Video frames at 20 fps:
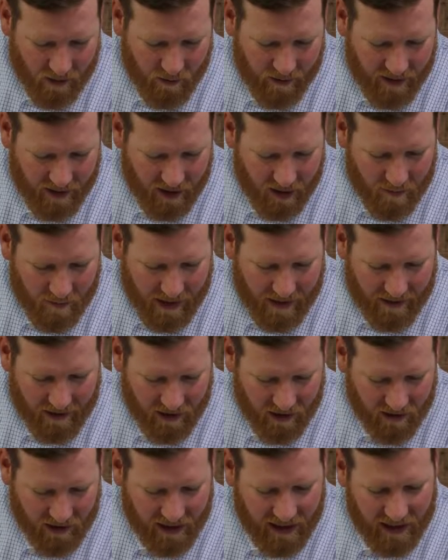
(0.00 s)
we think about
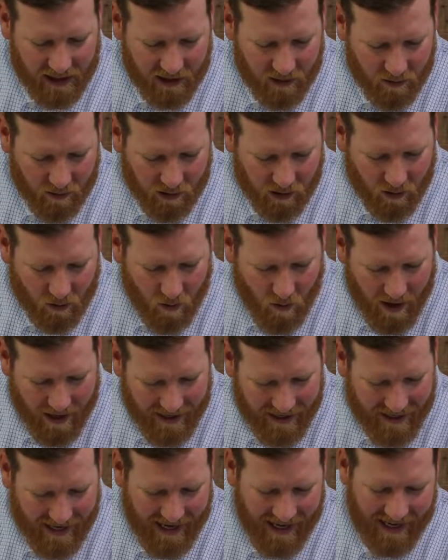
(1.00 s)
here, Enoch was
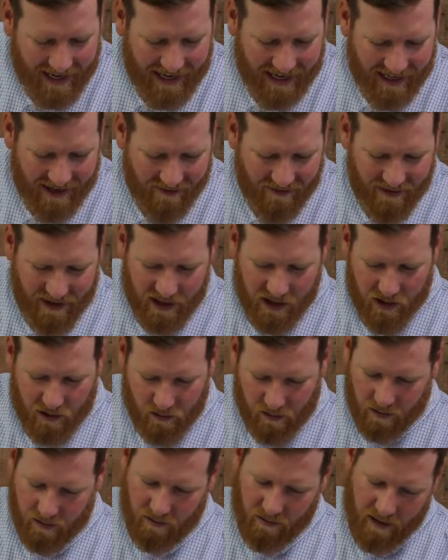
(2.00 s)
quite an
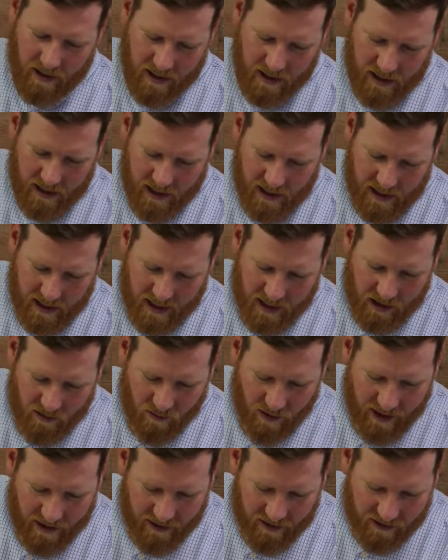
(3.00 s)
individual. His
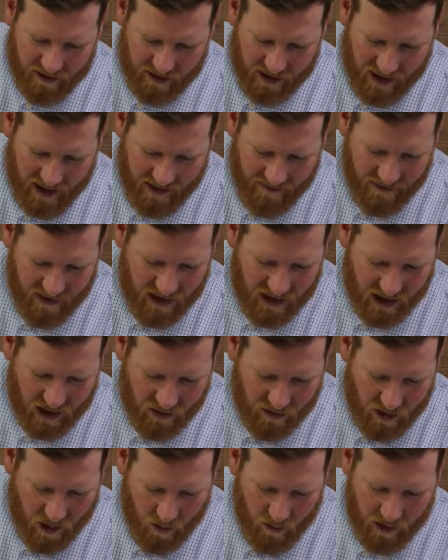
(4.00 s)
record is given, as
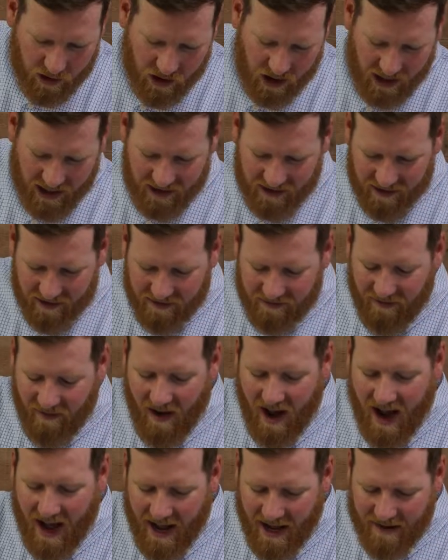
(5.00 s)
you know, in Genesis
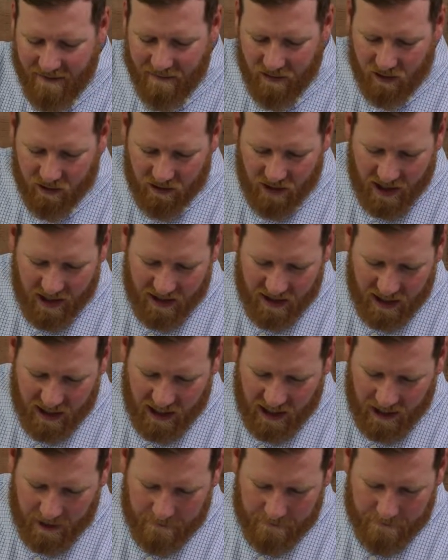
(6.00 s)
5, verse
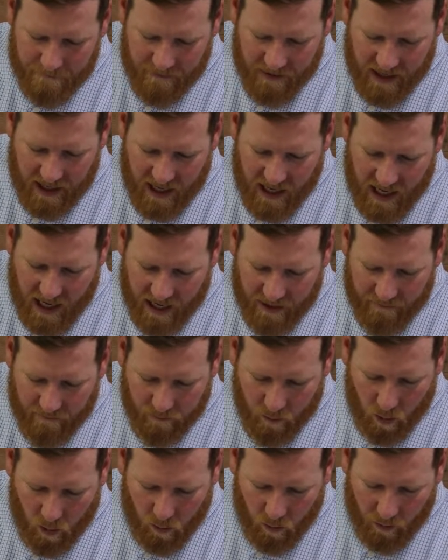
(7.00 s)
18 and
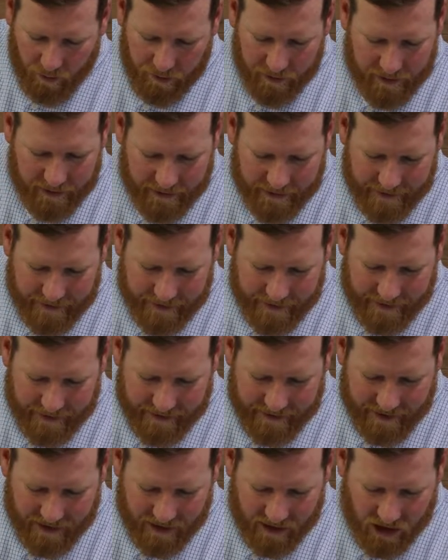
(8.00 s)
forward.
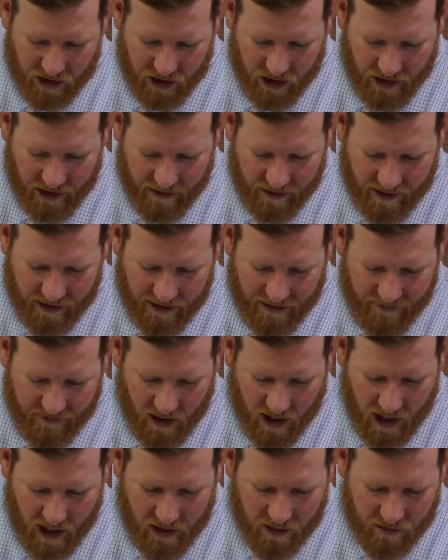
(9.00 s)
It says, And Jared lived
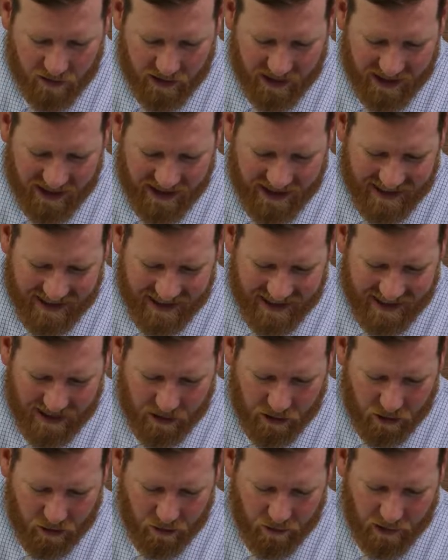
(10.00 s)
160
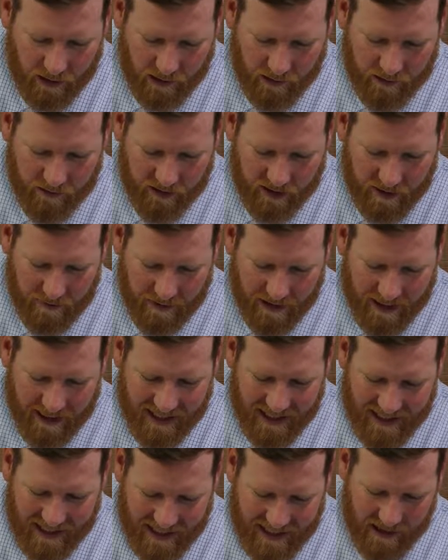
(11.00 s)
and two years, and he
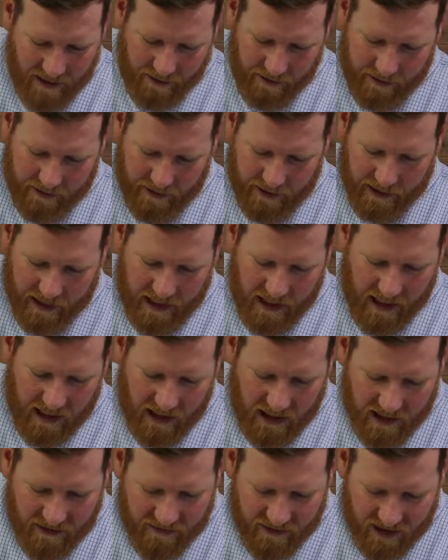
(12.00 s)
begat Enoch. And
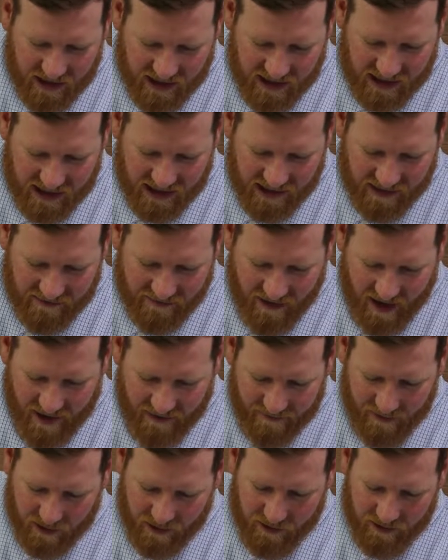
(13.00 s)
Enoch lived 60 and
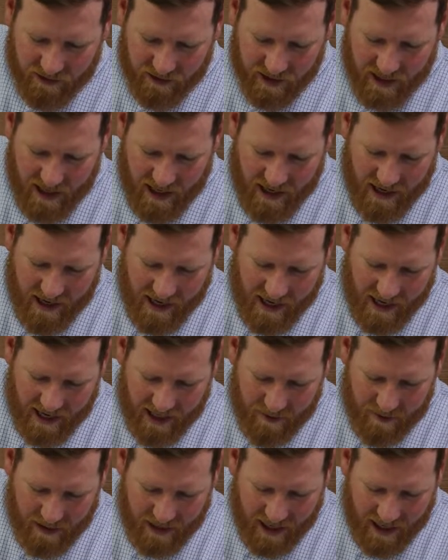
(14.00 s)
five years, and
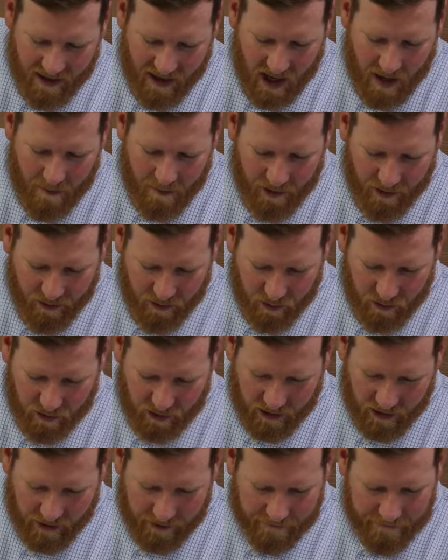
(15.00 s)
he begat
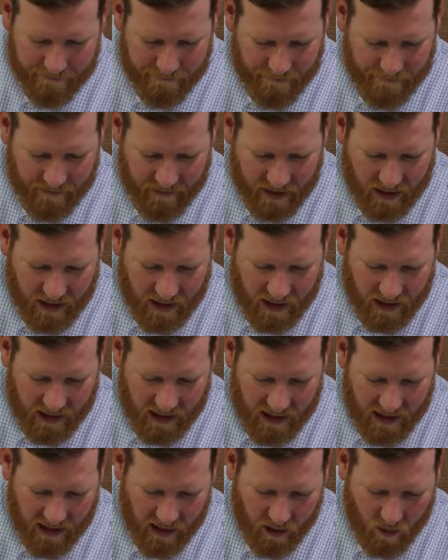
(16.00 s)
Methuselah.
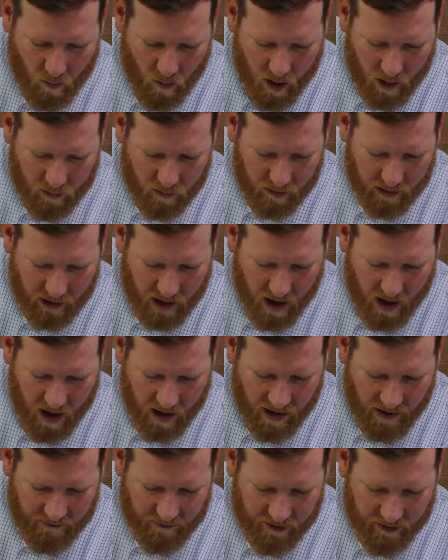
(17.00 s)
And Enoch walked with
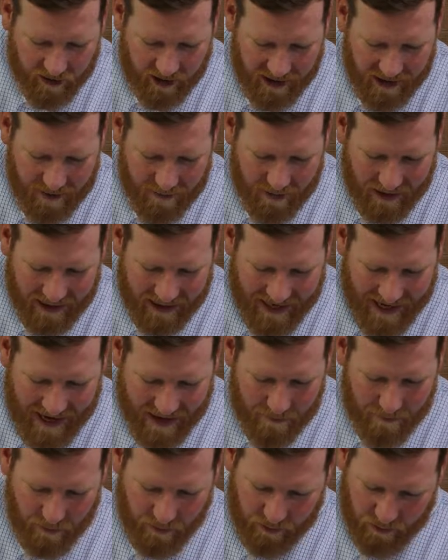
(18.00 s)
God after he
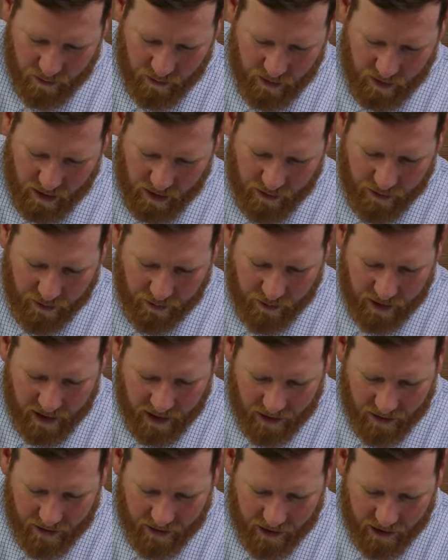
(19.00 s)
begat Methuselah
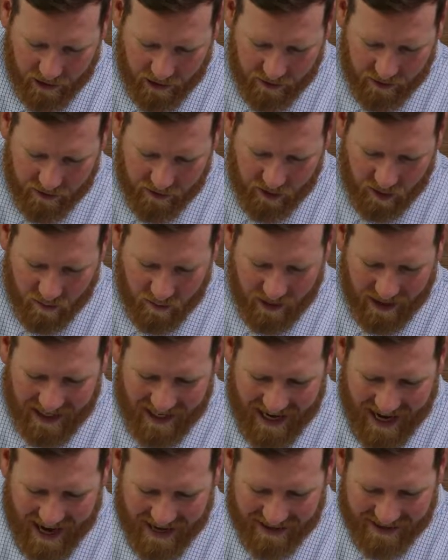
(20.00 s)
300 years, and
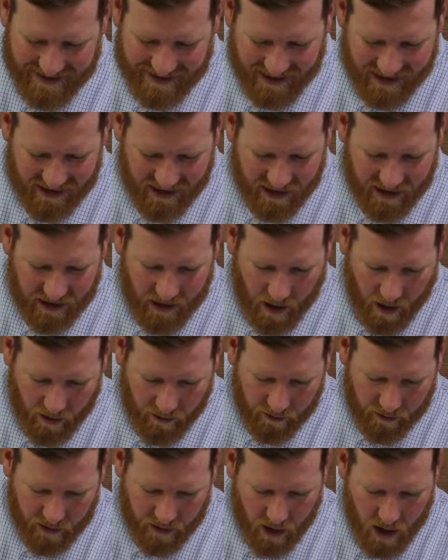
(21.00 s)
begat sons and
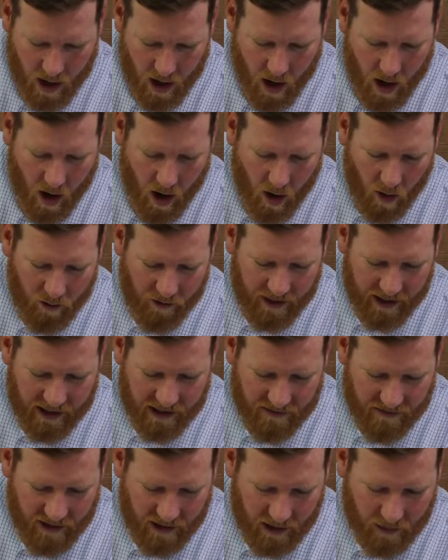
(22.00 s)
daughters. All the
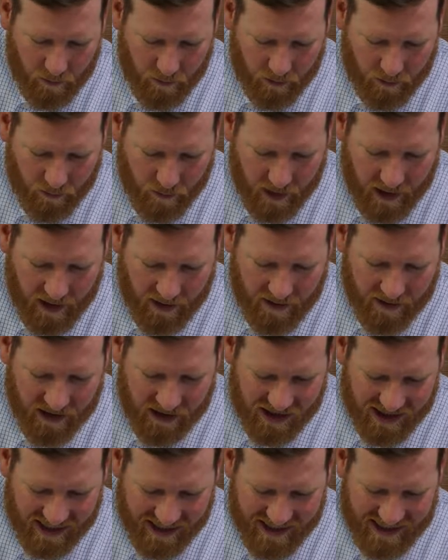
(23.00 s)
days of Enoch were
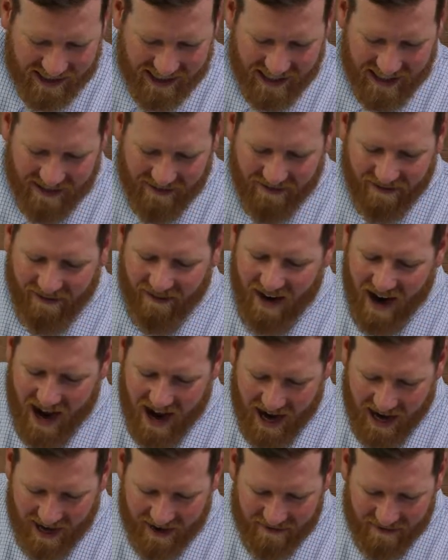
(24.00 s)
360 and
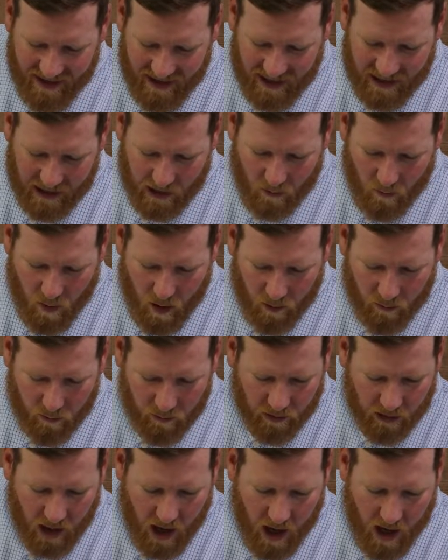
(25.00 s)
five, and Enoch walked
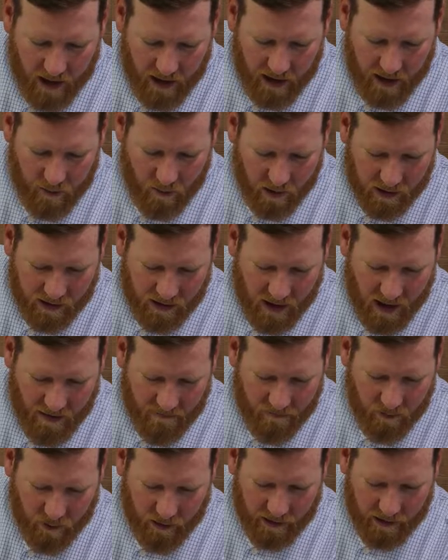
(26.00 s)
with God, and he was
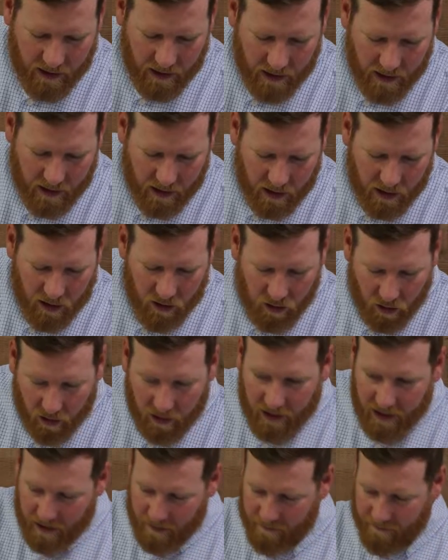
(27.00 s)
not, for he
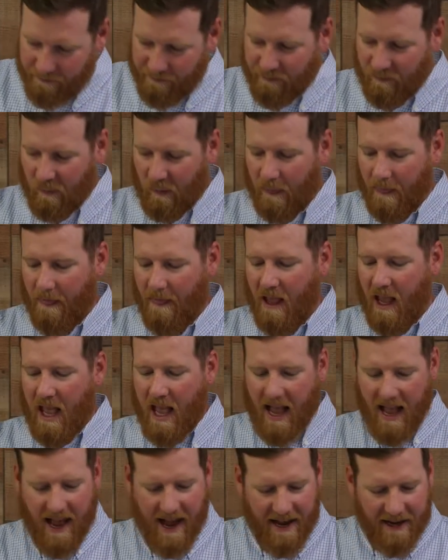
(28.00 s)
took him.
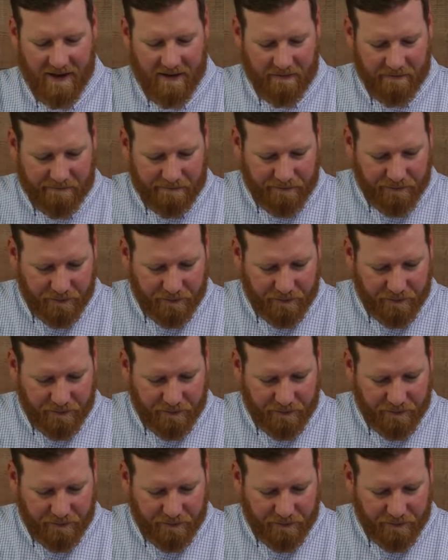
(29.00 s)
And